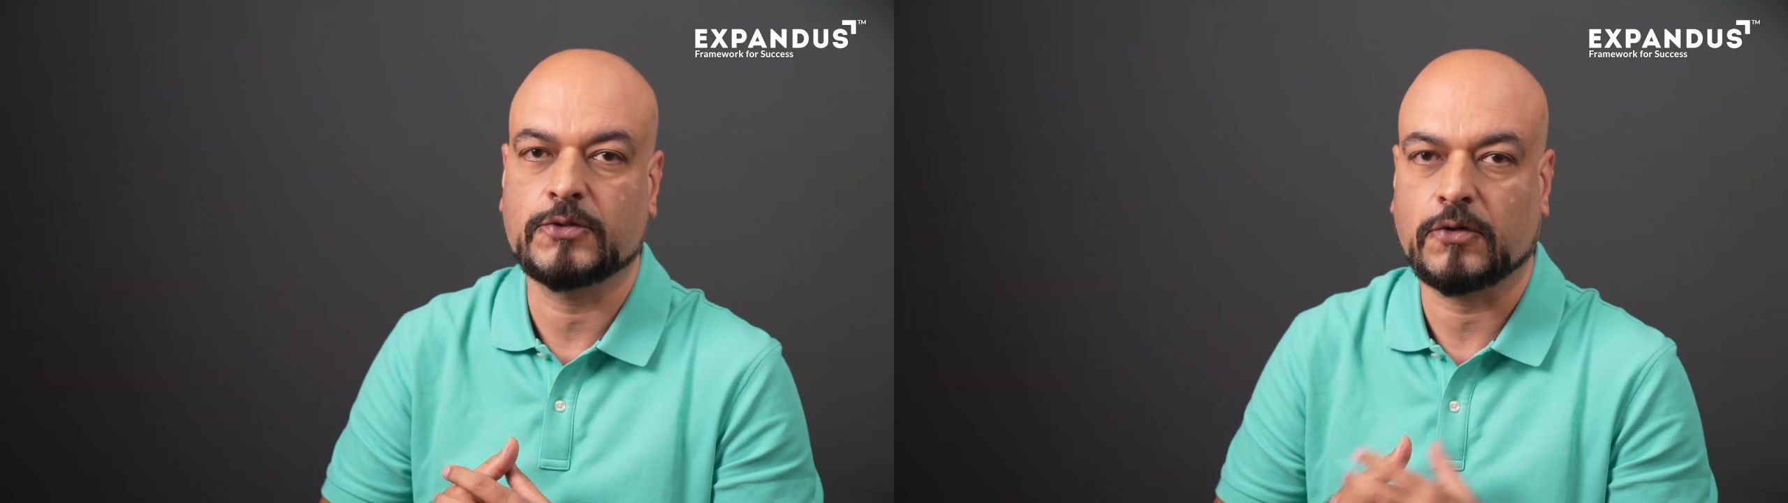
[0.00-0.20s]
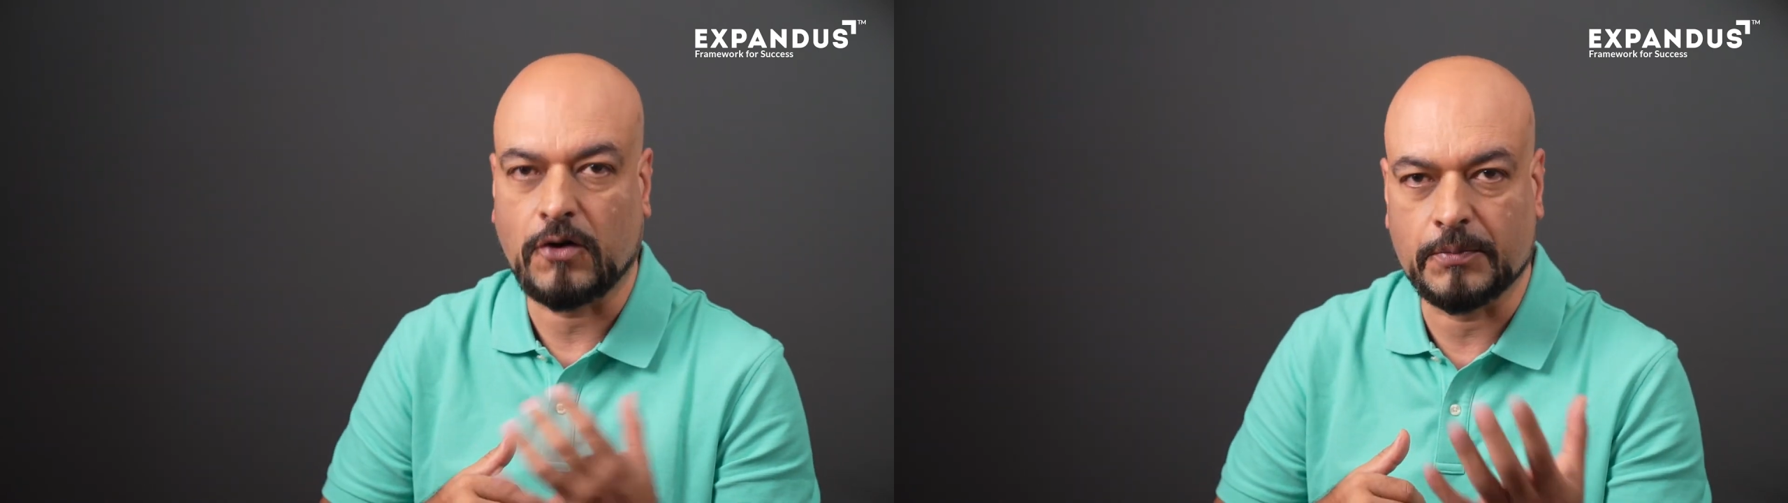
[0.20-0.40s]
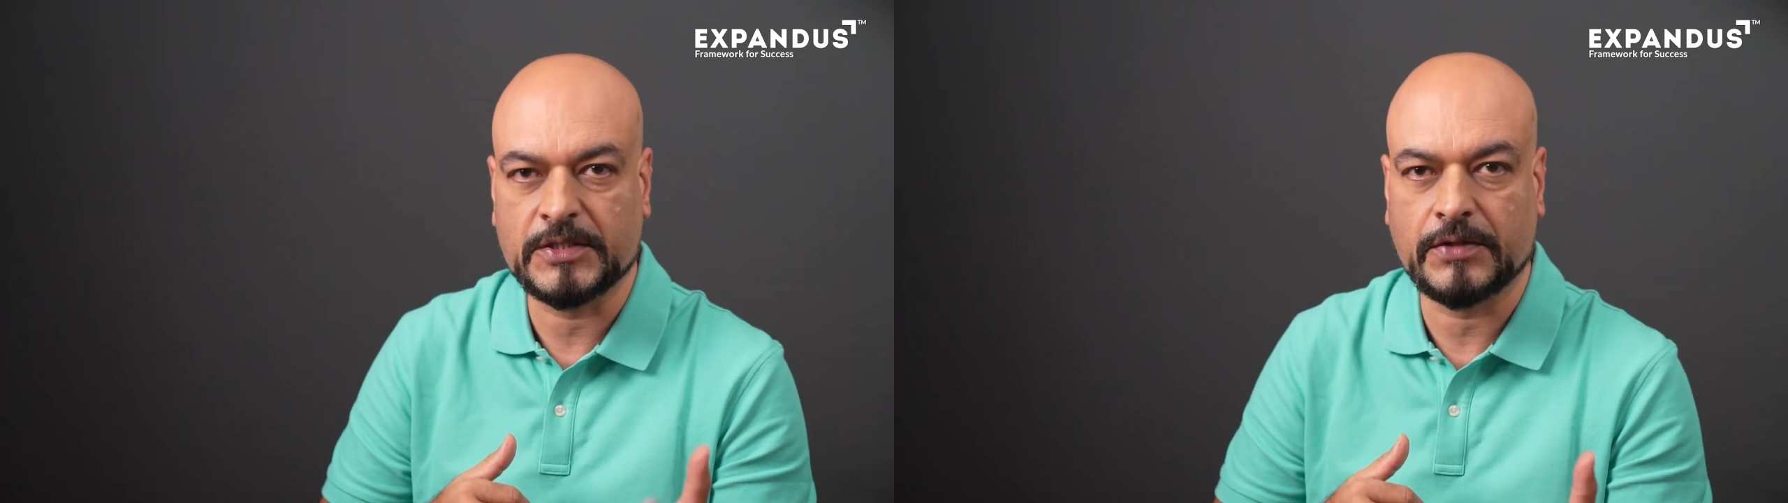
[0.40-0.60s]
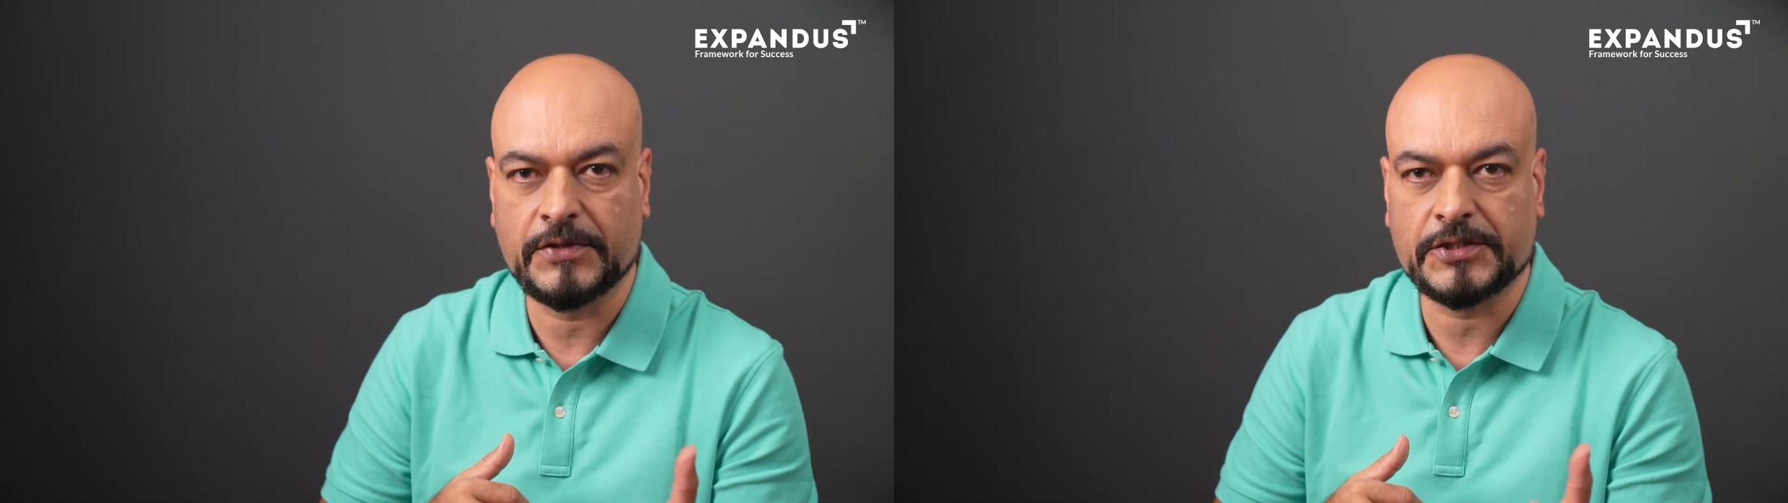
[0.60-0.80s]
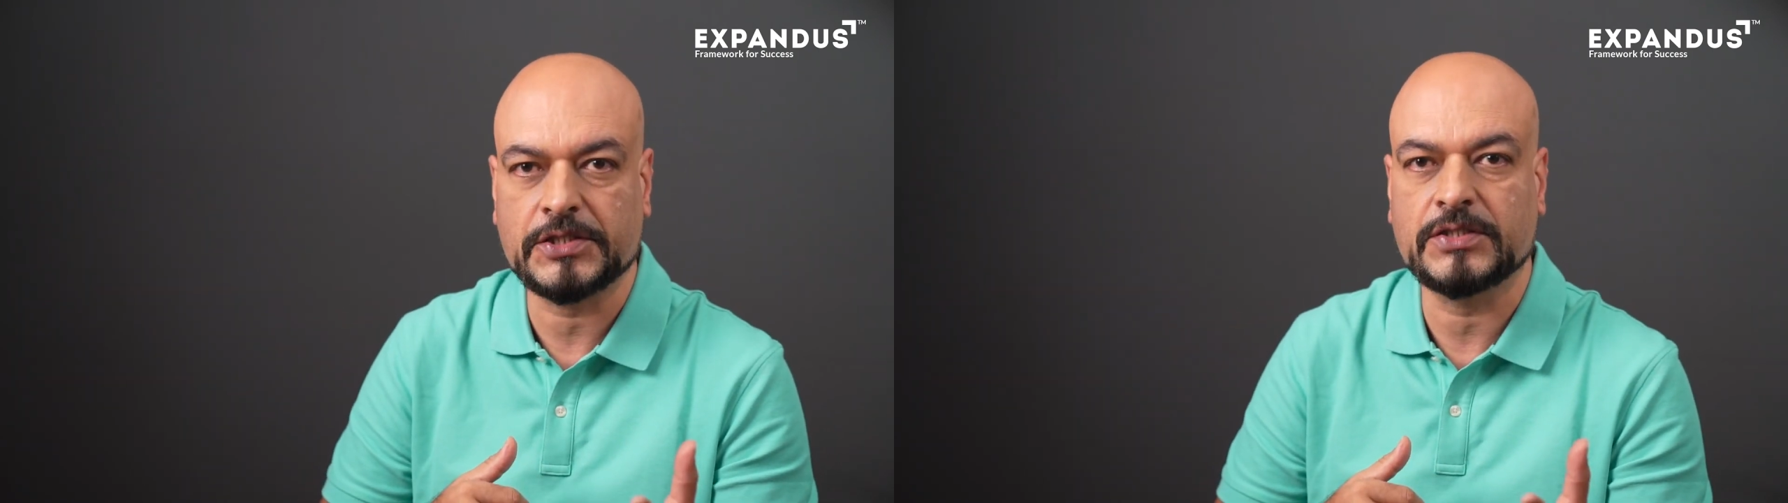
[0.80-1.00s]
Your
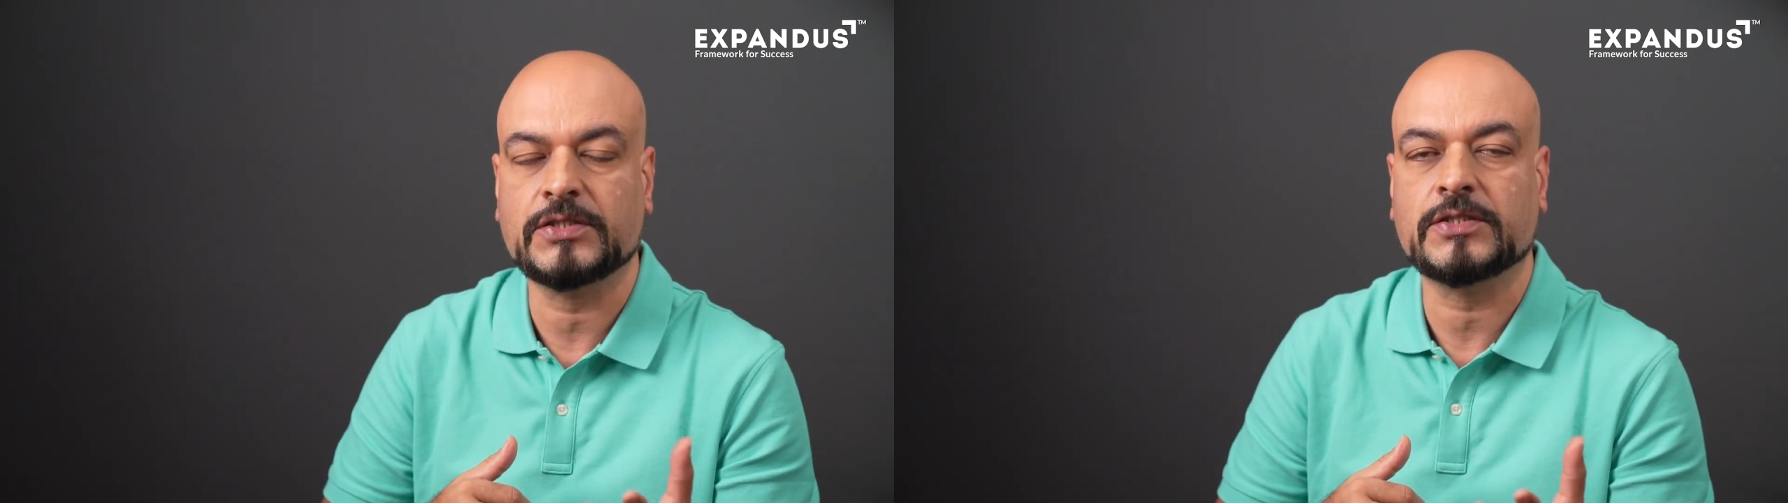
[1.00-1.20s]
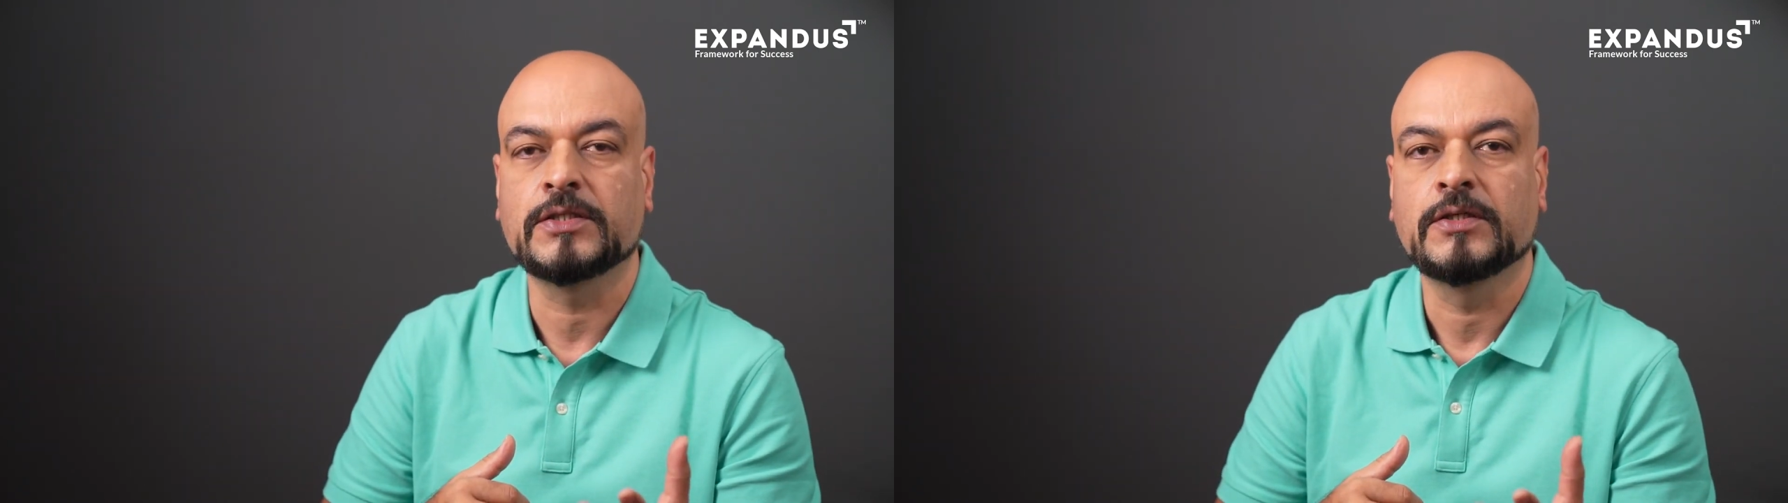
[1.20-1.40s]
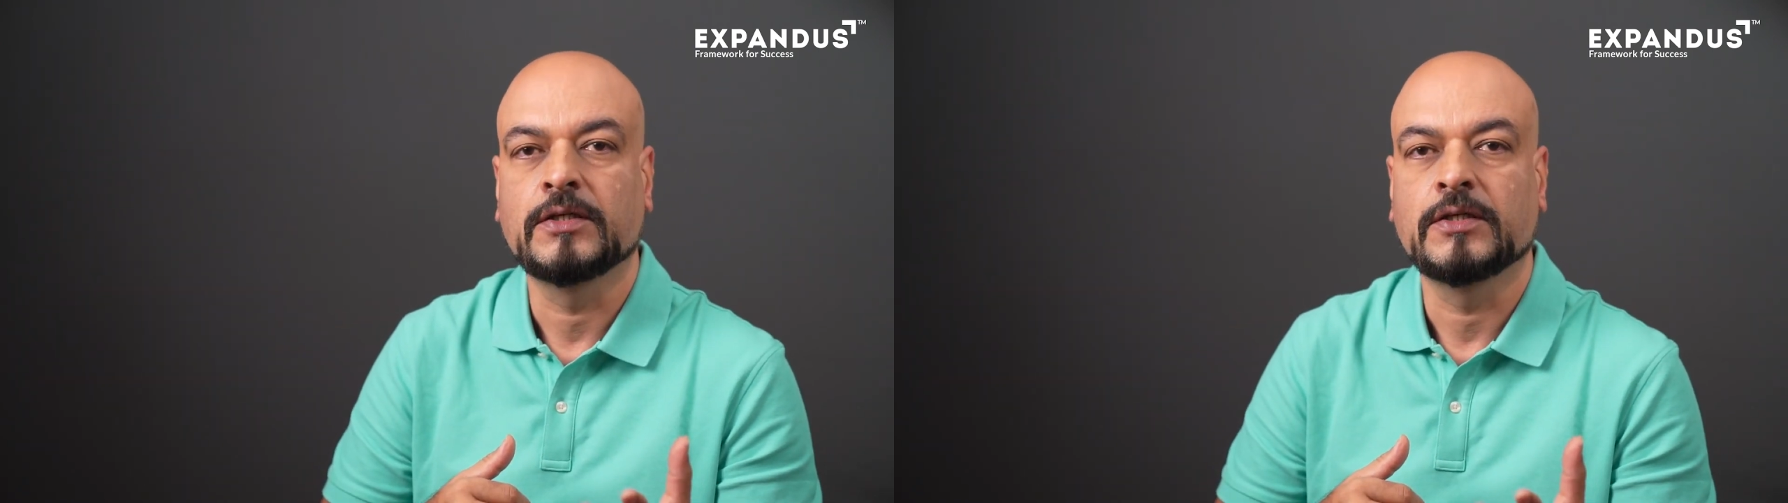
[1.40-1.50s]
observations